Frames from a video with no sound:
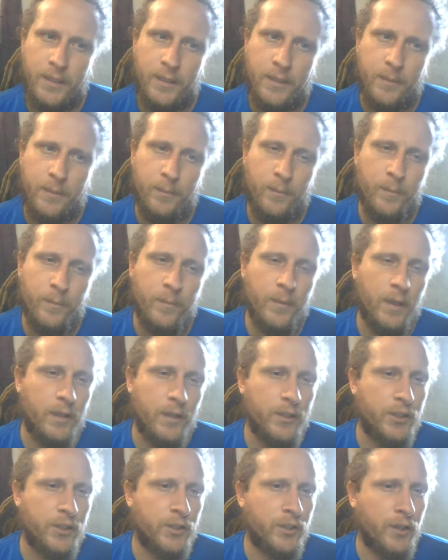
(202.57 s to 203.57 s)
I'm
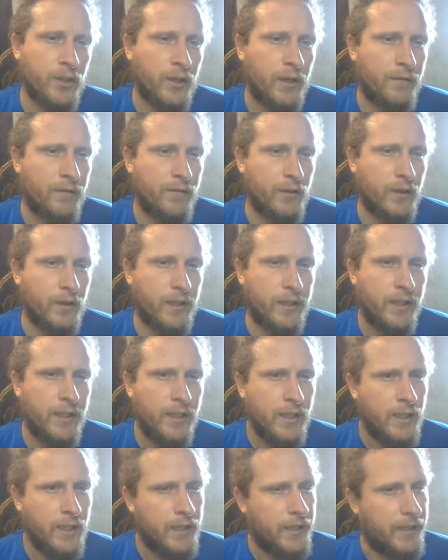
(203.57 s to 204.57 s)
not sure. I feel like,
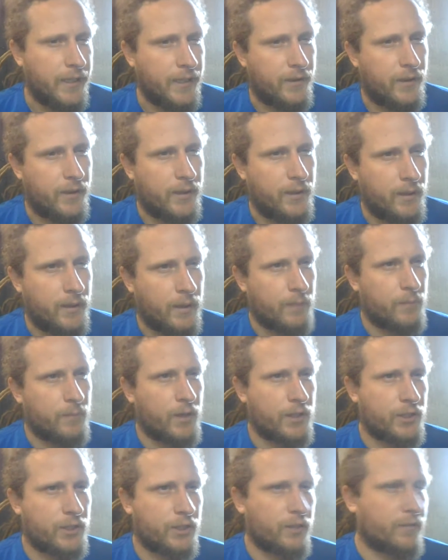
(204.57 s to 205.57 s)
I'm
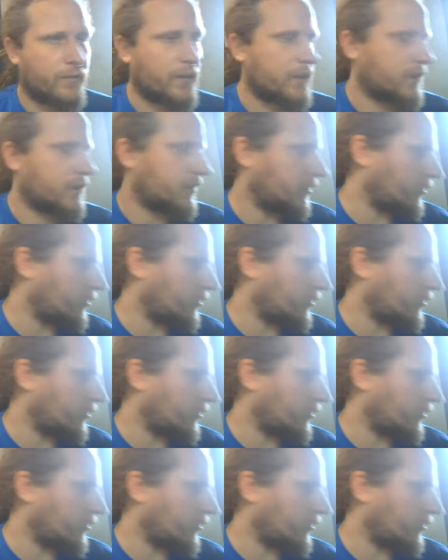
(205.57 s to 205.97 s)
not sure if that's